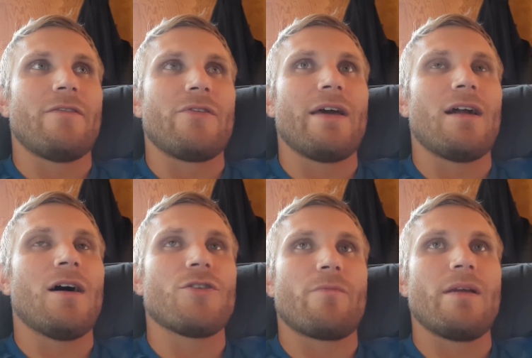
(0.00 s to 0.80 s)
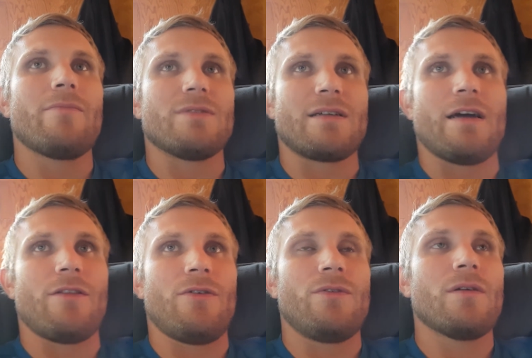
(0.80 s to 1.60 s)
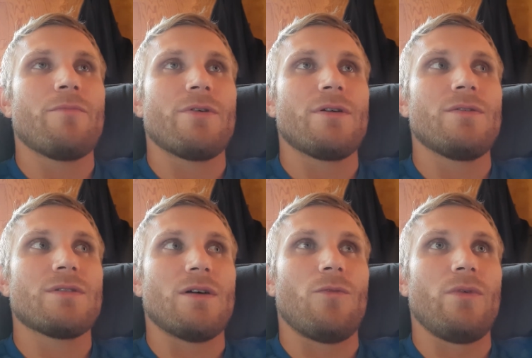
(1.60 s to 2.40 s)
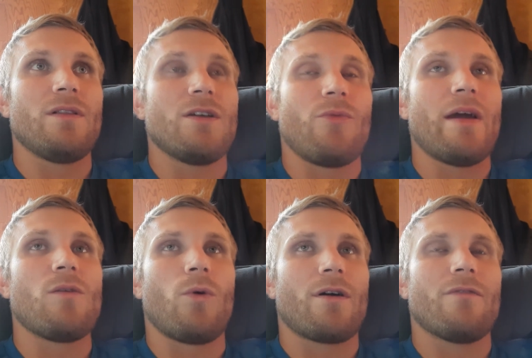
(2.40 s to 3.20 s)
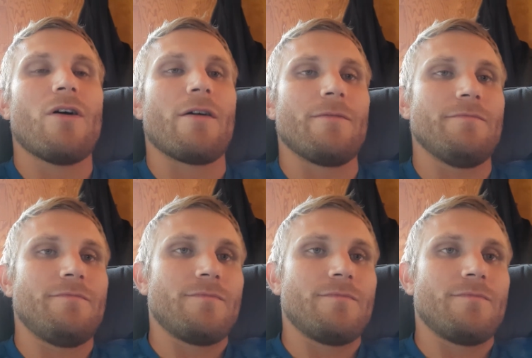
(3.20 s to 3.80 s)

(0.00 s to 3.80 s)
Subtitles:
If you get 100 people together, you can produce a really great work of art